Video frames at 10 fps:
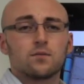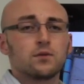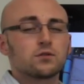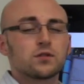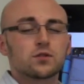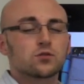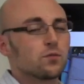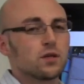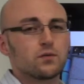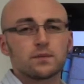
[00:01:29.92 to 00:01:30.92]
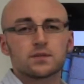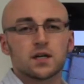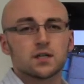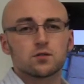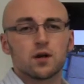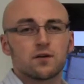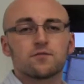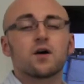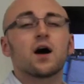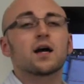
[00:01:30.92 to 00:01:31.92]
You see so many websites who have
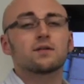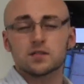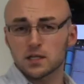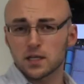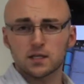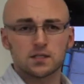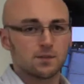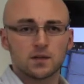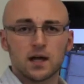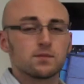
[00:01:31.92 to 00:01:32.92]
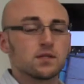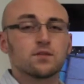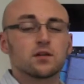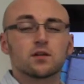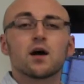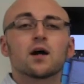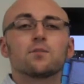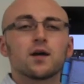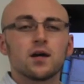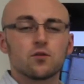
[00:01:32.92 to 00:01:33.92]
5, 6, sometimes even an
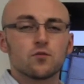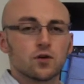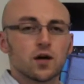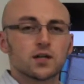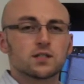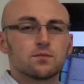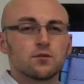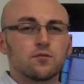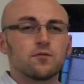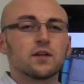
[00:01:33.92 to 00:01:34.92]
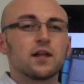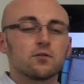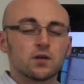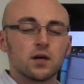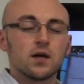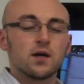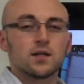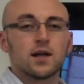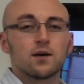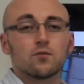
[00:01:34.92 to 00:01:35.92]
entire page for a customer to fill out.
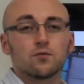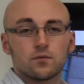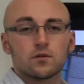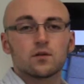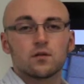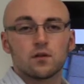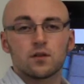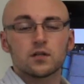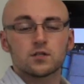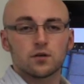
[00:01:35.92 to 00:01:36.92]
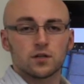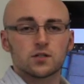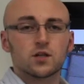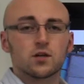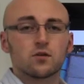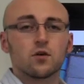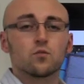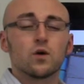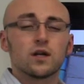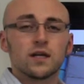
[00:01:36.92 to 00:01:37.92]
Now, things to consider.
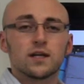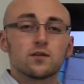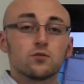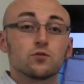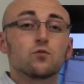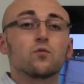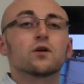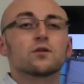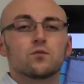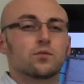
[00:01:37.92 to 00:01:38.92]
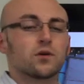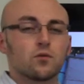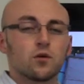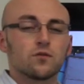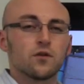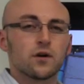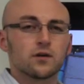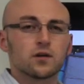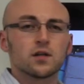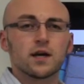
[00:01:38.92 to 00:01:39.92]
On one end, you do want to pre-qualify
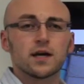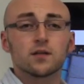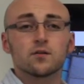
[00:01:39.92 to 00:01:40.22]
your client.